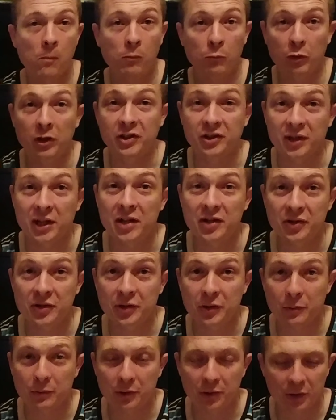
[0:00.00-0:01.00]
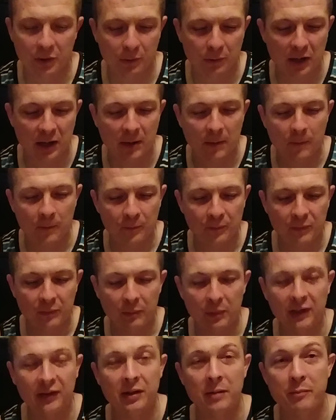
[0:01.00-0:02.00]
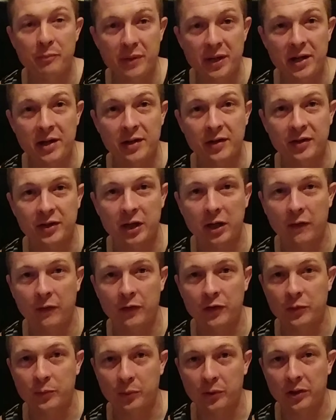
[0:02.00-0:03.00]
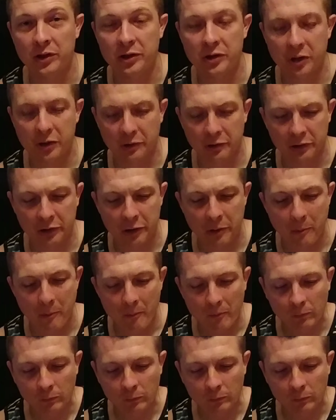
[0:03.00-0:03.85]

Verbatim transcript: We seasoned it really well, but the meat itself is pretty darn good.